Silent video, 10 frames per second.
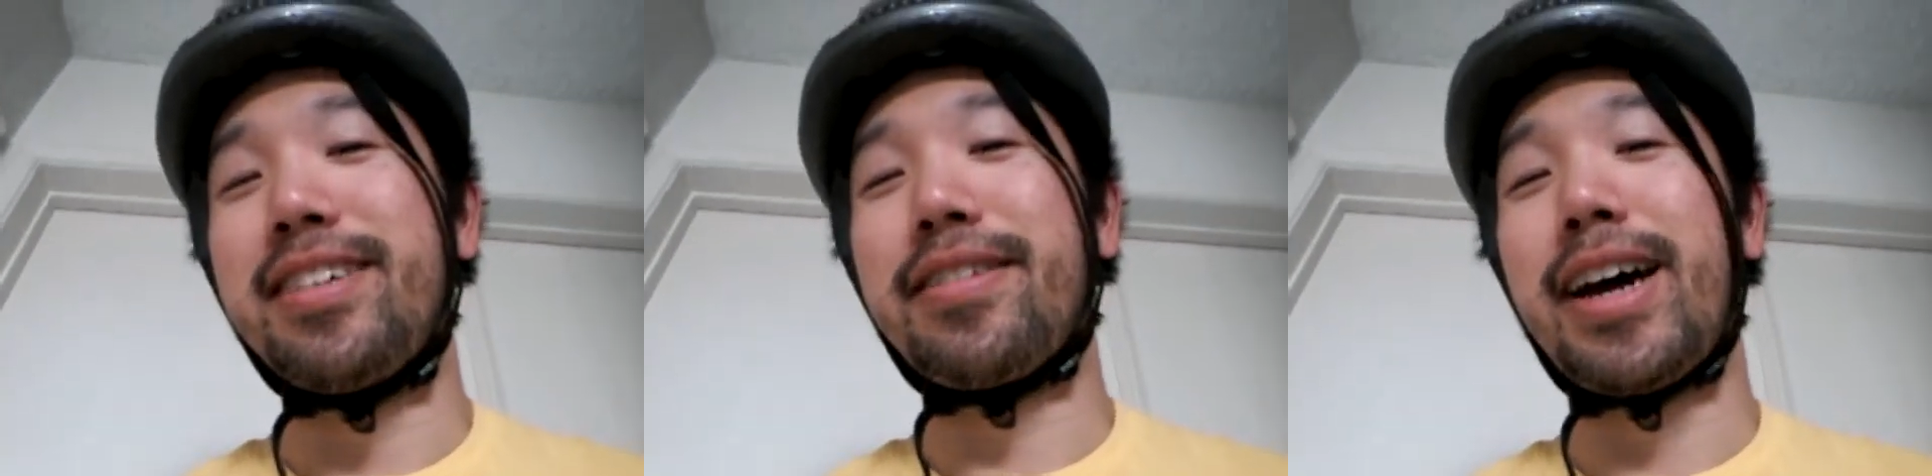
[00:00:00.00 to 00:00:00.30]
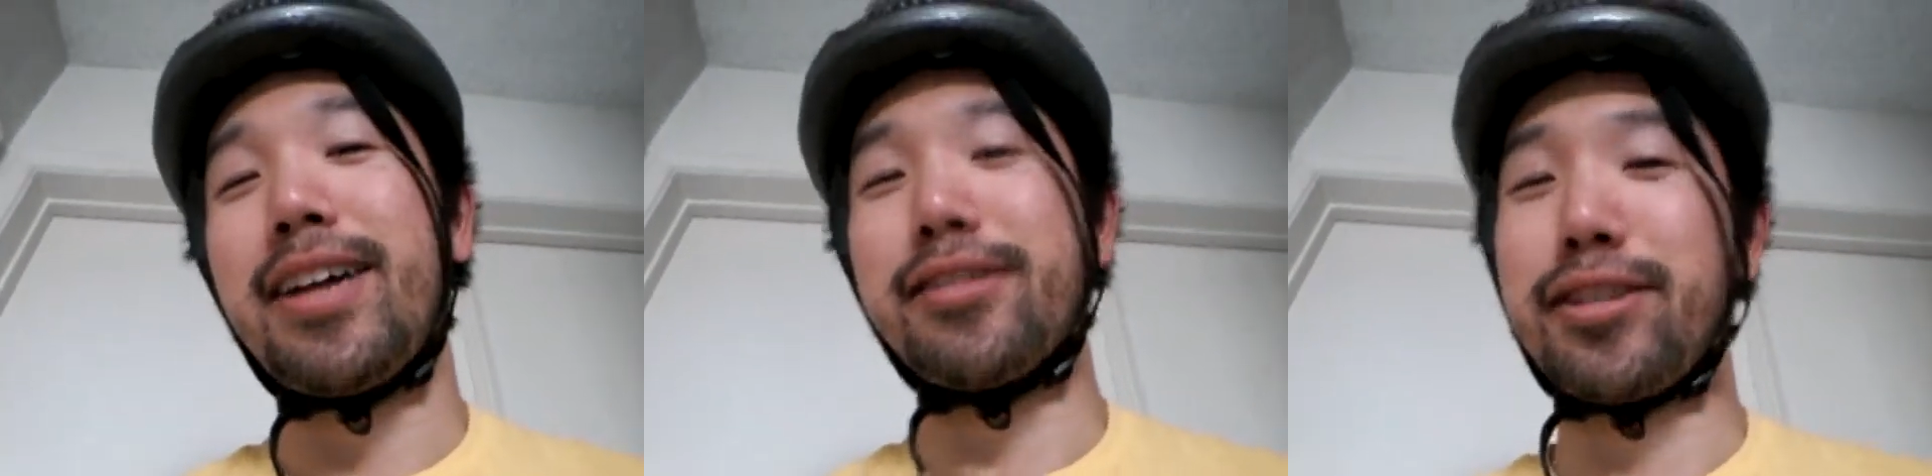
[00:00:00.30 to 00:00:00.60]
I've ever
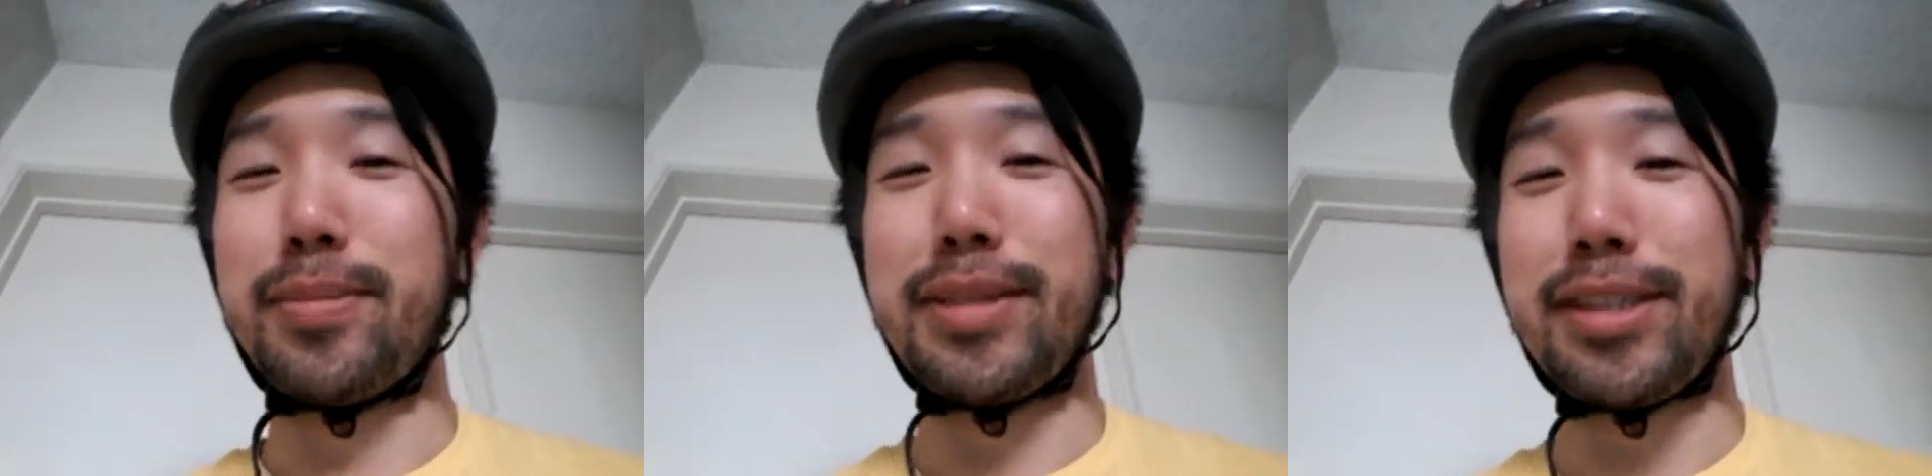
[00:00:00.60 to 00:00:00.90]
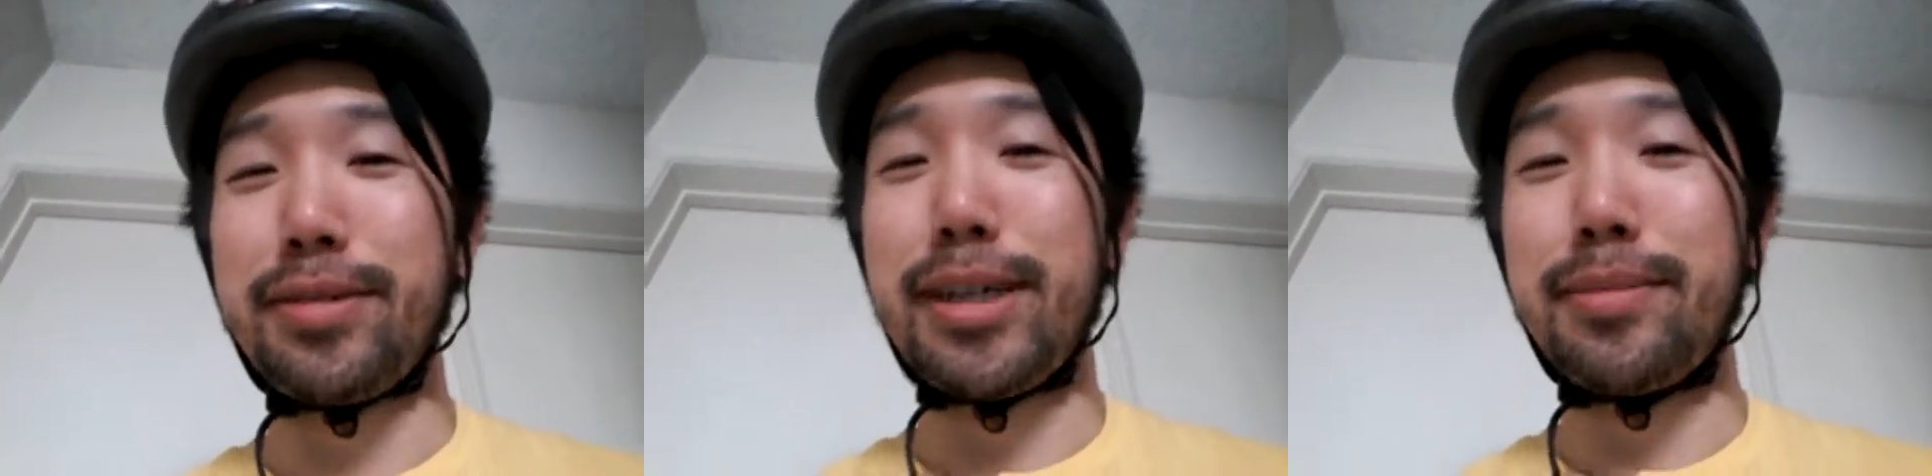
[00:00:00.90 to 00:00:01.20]
had or the
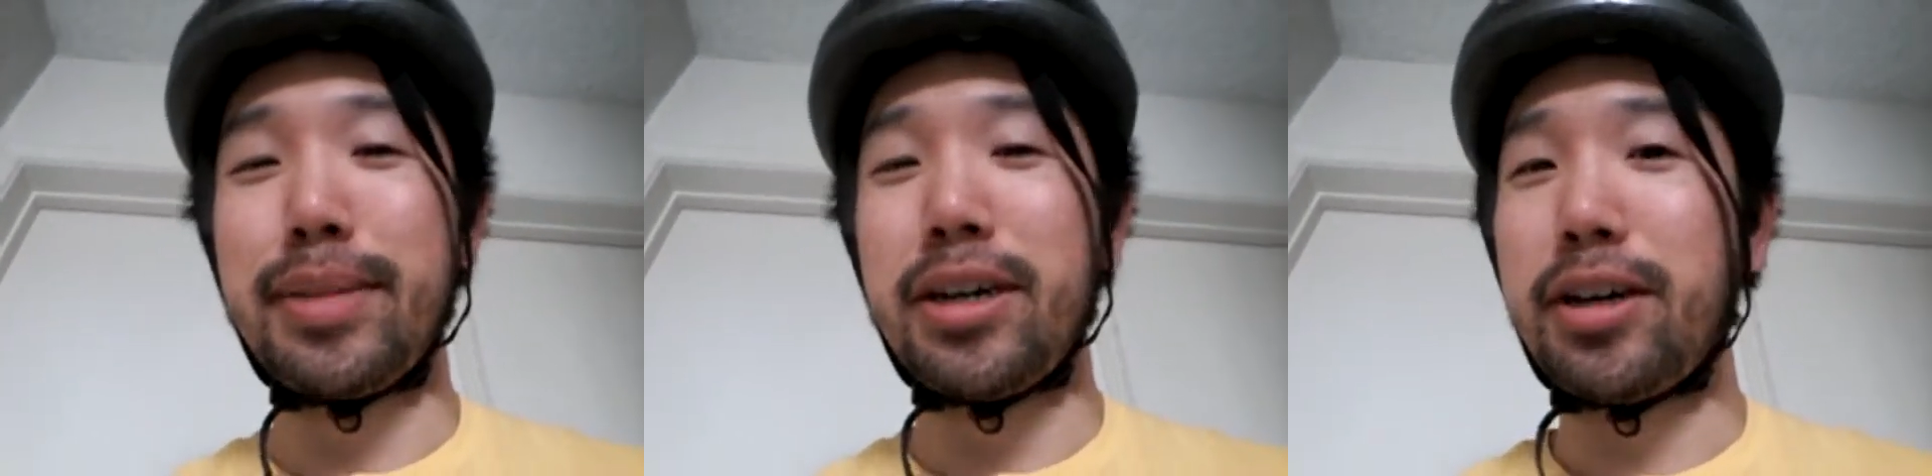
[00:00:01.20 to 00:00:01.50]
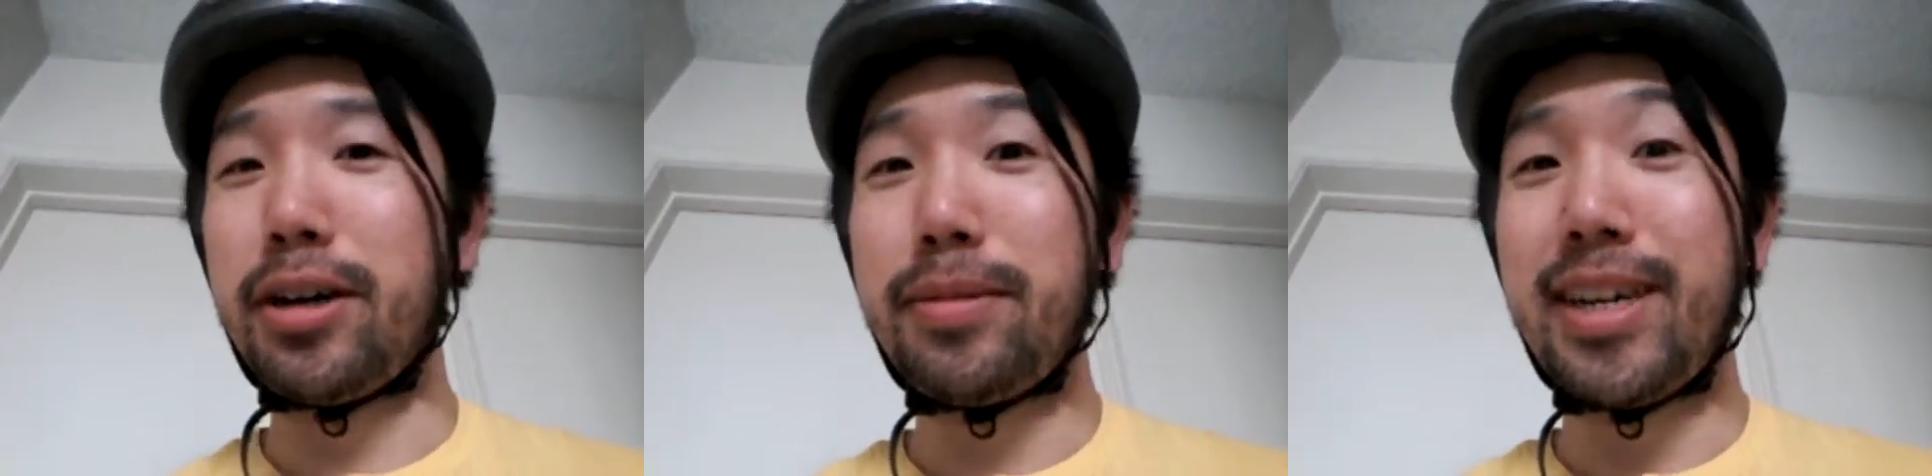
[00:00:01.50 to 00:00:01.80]
stupidest one,
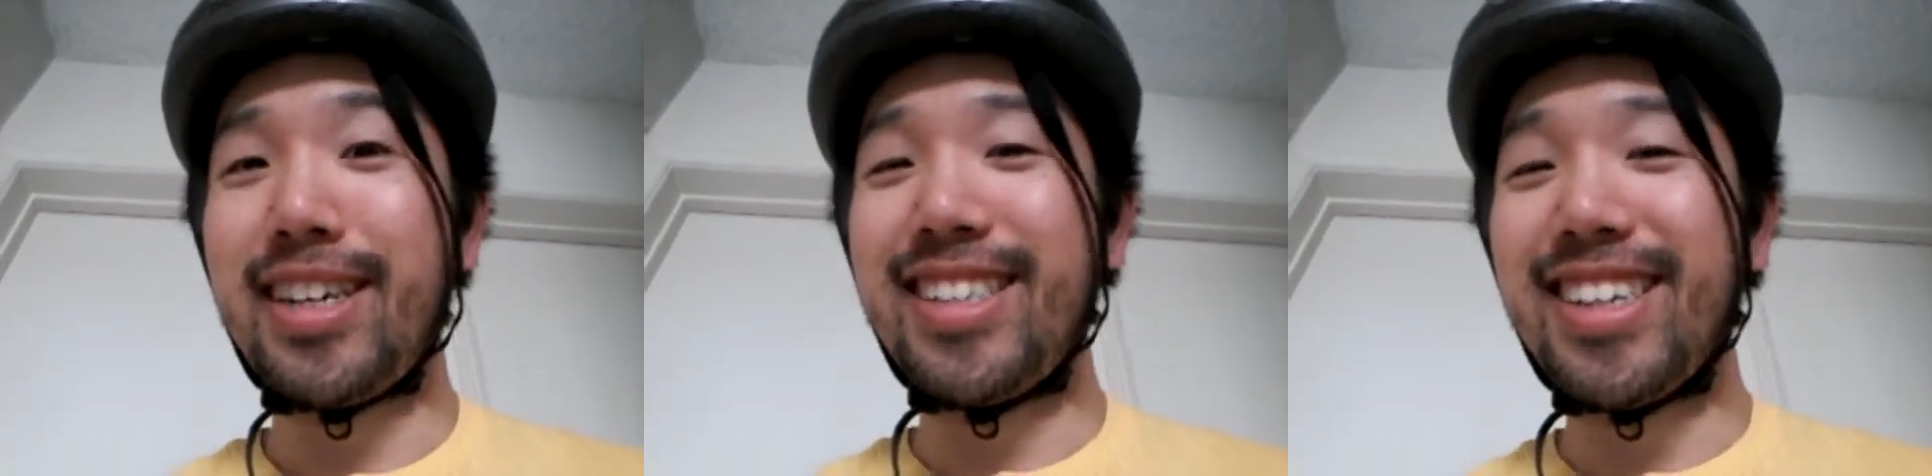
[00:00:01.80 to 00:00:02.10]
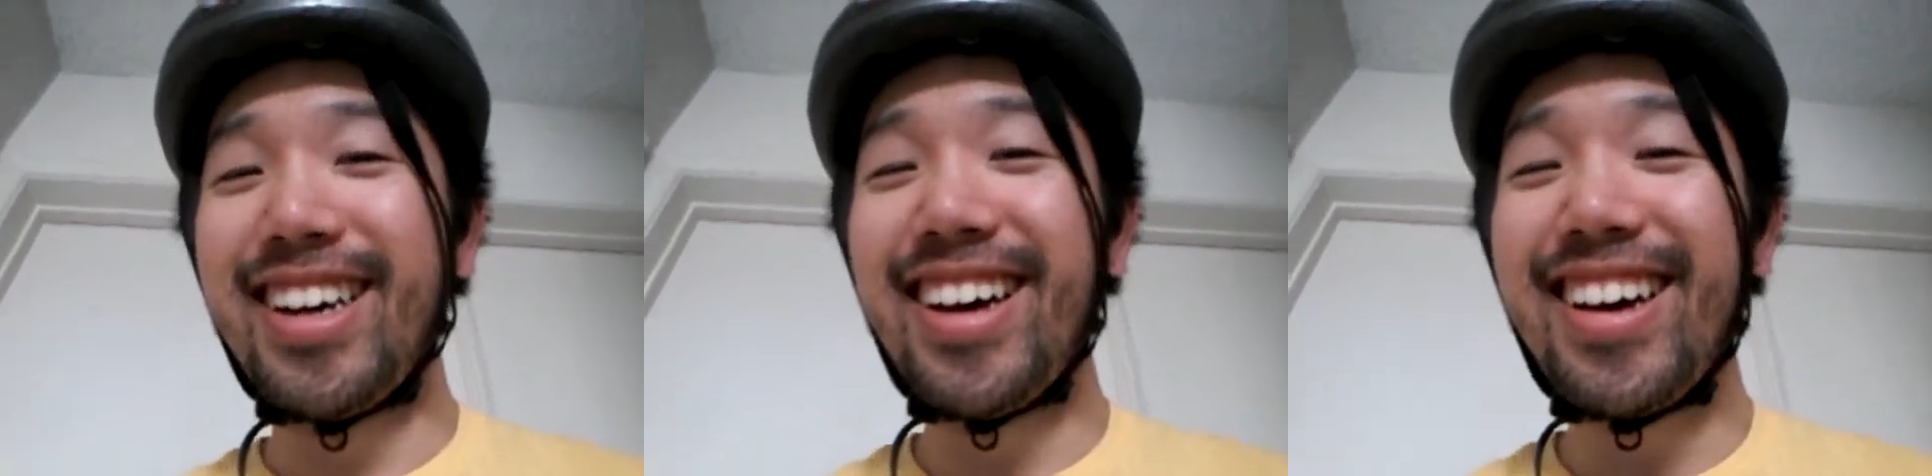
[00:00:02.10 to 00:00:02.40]
but oh
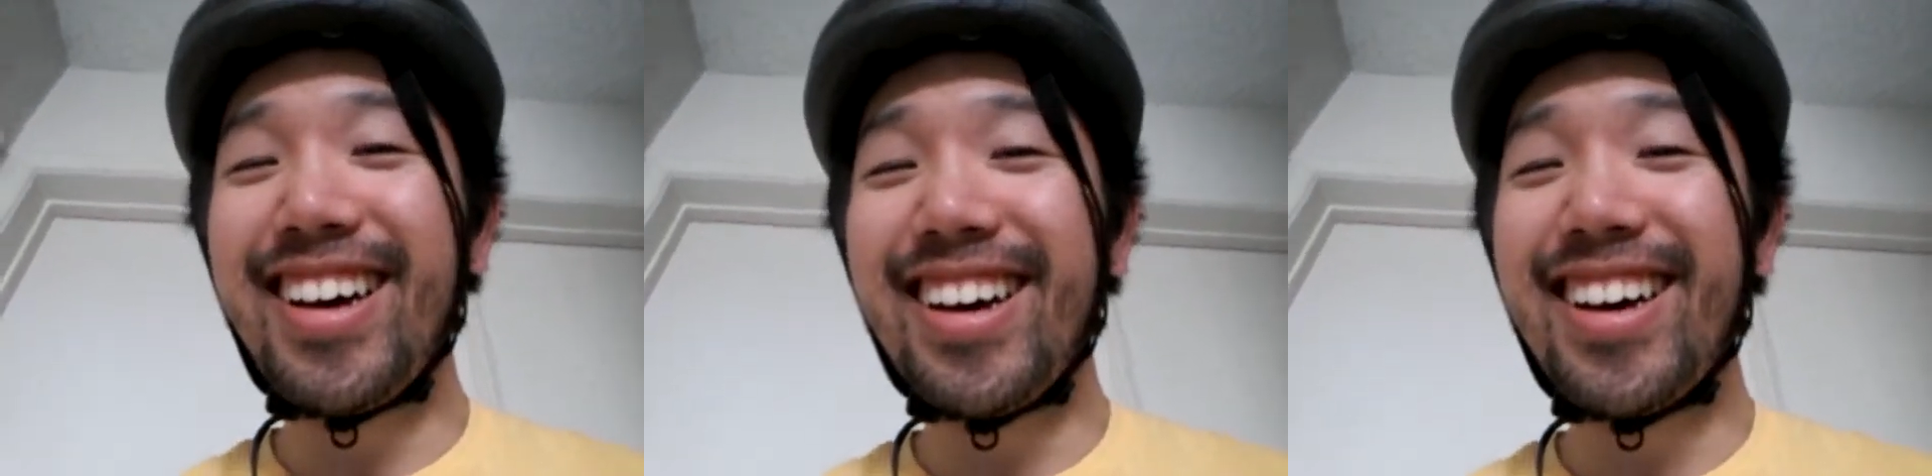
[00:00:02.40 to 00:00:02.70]
well.